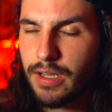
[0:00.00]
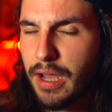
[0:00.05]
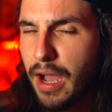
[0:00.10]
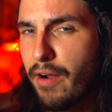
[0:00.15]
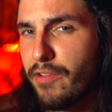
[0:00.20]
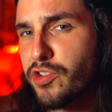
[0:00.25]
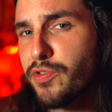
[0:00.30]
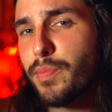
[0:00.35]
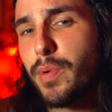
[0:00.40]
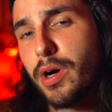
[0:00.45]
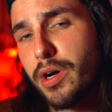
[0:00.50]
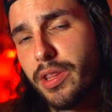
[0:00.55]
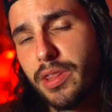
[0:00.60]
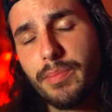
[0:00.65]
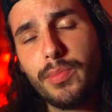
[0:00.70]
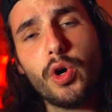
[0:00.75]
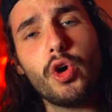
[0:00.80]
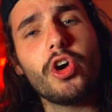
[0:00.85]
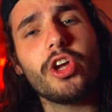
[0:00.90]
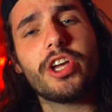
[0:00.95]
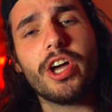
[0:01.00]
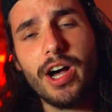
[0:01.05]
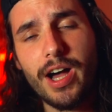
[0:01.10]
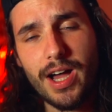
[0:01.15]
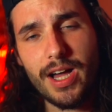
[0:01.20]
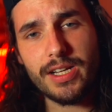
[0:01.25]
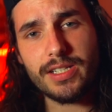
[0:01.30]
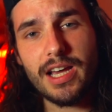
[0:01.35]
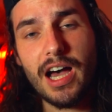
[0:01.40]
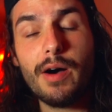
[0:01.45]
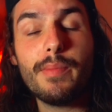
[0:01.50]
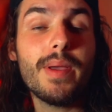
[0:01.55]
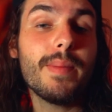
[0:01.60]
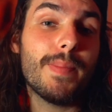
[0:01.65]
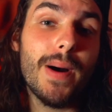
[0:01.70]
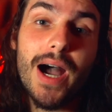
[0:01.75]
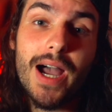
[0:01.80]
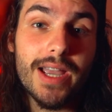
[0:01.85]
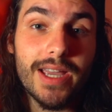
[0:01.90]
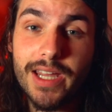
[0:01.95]
I was part of the boycott. I'll be
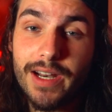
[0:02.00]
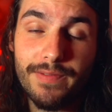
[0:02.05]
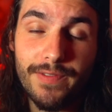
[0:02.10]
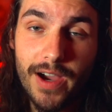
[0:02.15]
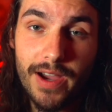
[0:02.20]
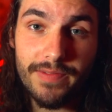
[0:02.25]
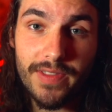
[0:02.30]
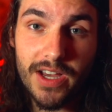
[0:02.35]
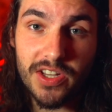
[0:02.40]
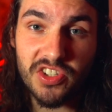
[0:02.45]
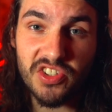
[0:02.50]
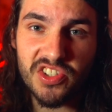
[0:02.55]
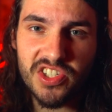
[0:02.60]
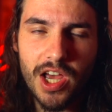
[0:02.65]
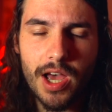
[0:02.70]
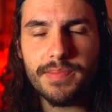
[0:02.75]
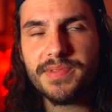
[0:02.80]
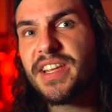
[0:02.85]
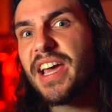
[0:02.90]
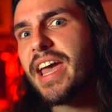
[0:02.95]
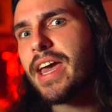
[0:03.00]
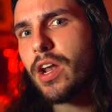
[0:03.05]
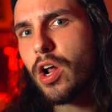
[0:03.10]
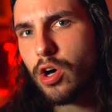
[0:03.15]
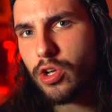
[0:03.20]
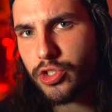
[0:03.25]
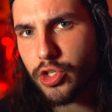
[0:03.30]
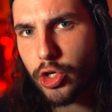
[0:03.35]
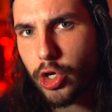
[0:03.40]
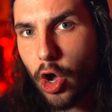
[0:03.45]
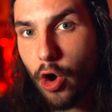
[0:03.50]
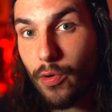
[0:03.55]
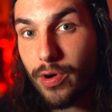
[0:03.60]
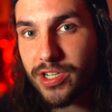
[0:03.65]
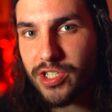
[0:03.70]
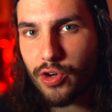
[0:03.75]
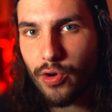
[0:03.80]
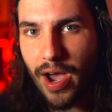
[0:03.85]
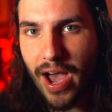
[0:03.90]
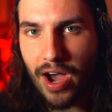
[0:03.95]
buying it at 5,000 subs and also
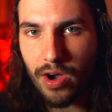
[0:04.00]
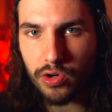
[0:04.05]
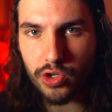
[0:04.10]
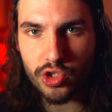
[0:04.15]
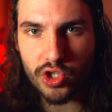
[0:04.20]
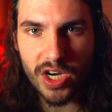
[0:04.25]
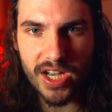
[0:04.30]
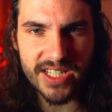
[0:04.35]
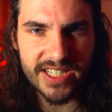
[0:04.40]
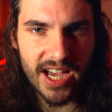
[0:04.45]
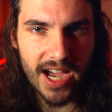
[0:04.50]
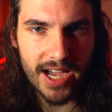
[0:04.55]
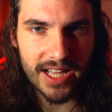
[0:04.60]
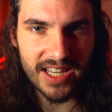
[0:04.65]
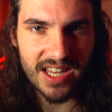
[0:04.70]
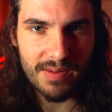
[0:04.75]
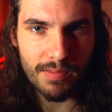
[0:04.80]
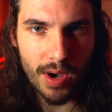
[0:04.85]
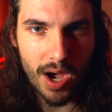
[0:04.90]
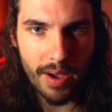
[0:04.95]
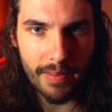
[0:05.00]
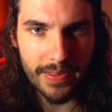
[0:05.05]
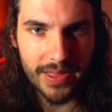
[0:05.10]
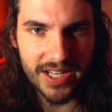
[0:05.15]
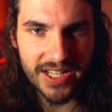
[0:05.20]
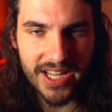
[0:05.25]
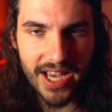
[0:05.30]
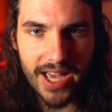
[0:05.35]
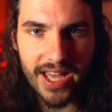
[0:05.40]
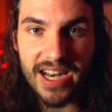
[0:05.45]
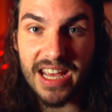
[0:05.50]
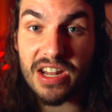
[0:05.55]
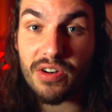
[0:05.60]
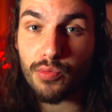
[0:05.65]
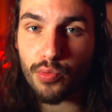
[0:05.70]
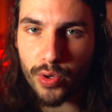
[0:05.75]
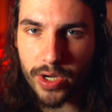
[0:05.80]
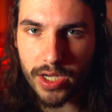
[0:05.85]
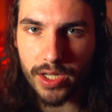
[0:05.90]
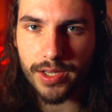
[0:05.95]
going to Alcatraz Island Mob of the Dead
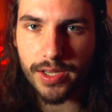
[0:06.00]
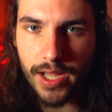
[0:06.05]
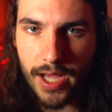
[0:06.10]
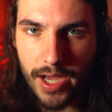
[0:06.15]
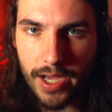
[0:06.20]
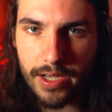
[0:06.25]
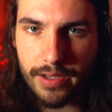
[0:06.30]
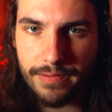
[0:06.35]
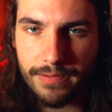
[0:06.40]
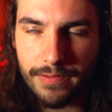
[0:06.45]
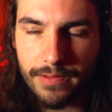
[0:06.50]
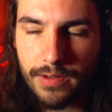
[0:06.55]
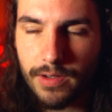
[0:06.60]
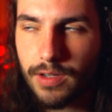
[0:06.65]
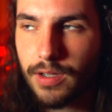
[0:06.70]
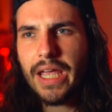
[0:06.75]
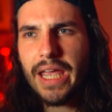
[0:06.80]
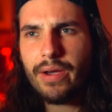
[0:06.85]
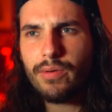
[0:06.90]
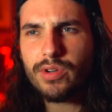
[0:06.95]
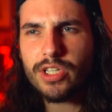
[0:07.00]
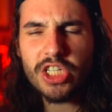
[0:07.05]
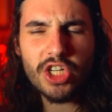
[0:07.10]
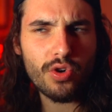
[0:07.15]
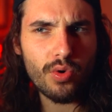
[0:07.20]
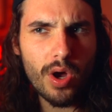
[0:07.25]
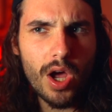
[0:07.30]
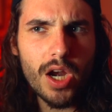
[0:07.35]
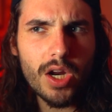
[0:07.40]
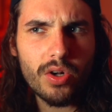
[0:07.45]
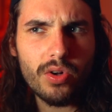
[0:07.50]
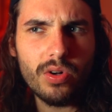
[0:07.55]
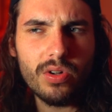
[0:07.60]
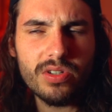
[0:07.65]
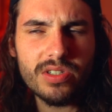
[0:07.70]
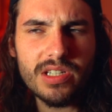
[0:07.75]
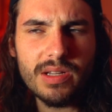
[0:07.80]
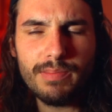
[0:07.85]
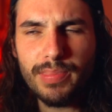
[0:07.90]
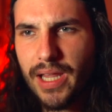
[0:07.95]
in real life. It was
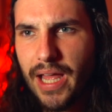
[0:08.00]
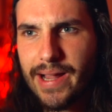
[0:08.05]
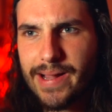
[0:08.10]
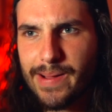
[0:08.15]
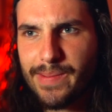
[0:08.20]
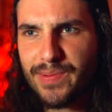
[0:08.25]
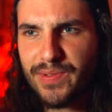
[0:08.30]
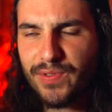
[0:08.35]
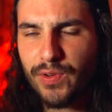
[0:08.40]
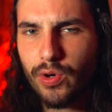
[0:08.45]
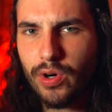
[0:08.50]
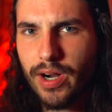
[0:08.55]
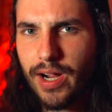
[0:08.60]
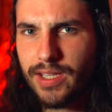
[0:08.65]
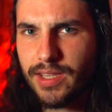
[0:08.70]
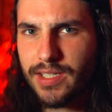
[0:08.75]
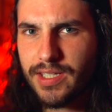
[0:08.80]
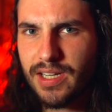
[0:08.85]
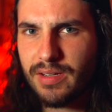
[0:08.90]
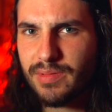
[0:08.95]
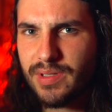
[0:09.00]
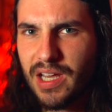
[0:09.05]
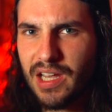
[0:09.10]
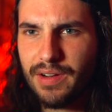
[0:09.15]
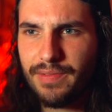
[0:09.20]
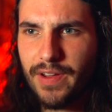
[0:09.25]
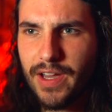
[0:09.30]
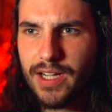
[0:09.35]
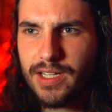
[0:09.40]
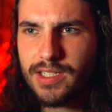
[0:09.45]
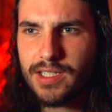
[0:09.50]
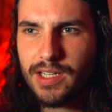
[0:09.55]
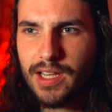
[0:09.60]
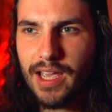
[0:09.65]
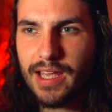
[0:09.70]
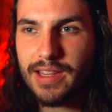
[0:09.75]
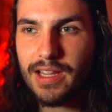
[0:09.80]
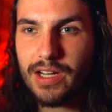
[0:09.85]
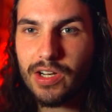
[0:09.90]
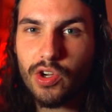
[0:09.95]
Chronicles and Black Ops 4 had the same sound effects,
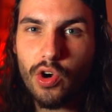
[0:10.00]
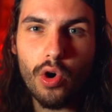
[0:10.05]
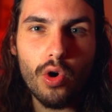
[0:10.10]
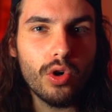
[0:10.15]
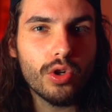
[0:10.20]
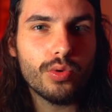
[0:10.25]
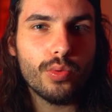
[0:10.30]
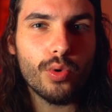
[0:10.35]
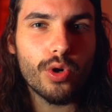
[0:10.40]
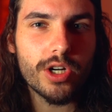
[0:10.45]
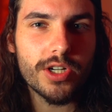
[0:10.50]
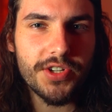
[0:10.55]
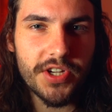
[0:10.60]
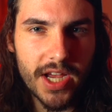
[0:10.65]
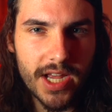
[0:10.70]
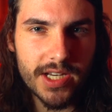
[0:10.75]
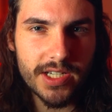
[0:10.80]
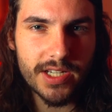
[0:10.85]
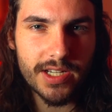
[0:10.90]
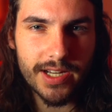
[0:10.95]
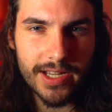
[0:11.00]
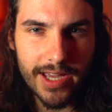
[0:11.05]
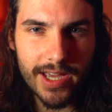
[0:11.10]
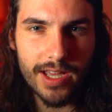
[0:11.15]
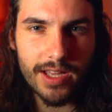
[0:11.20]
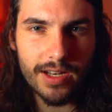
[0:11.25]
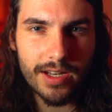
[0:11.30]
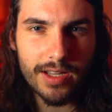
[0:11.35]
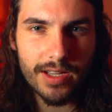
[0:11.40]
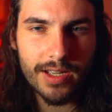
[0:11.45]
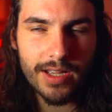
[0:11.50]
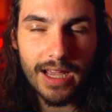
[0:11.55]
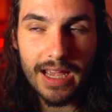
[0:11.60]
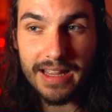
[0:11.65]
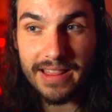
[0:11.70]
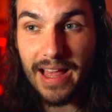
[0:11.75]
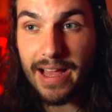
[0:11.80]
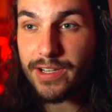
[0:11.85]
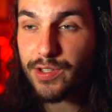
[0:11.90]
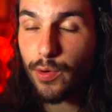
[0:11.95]
and then Cold War changed it again.
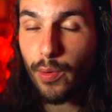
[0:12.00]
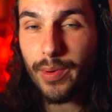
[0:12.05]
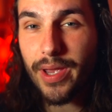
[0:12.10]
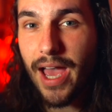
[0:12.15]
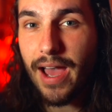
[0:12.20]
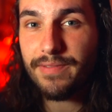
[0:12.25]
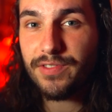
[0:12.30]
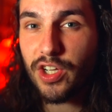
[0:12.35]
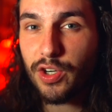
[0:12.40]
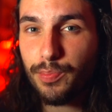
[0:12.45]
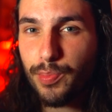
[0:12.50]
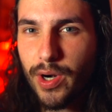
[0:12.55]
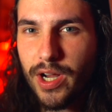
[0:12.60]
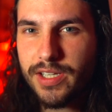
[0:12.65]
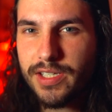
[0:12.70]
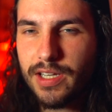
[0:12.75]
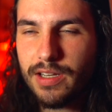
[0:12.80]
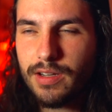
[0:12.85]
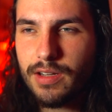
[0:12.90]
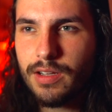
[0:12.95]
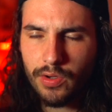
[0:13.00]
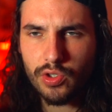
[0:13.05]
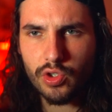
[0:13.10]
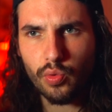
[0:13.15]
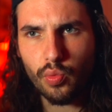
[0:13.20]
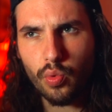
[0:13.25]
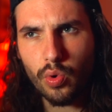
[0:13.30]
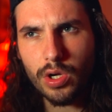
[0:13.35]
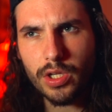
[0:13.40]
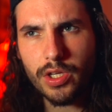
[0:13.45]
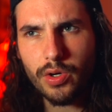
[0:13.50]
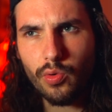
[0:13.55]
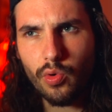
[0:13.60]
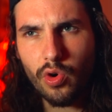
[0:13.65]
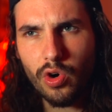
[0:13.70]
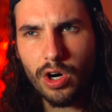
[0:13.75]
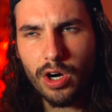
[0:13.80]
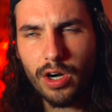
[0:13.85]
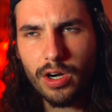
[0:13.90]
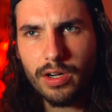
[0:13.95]
And that's what we have till present. So World at
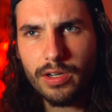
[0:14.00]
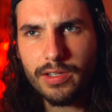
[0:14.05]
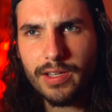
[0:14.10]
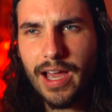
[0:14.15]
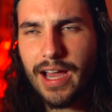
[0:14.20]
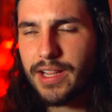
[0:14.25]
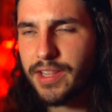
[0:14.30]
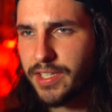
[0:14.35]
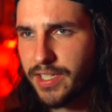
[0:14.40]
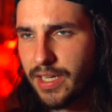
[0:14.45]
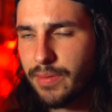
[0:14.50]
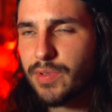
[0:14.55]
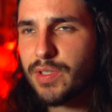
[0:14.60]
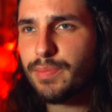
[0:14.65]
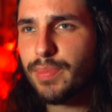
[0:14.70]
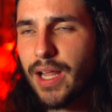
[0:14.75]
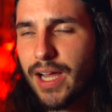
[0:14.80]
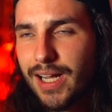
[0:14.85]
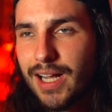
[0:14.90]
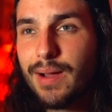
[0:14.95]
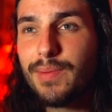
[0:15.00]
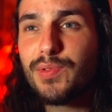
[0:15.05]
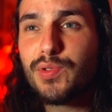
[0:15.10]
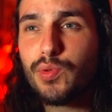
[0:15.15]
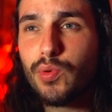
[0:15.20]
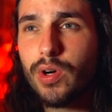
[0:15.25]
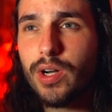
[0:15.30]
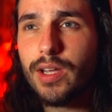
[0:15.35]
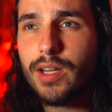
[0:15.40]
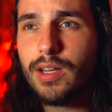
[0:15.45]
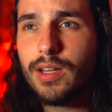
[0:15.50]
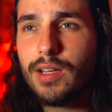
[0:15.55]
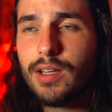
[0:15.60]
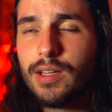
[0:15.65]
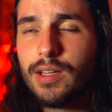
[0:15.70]
War had the same as Black Ops 1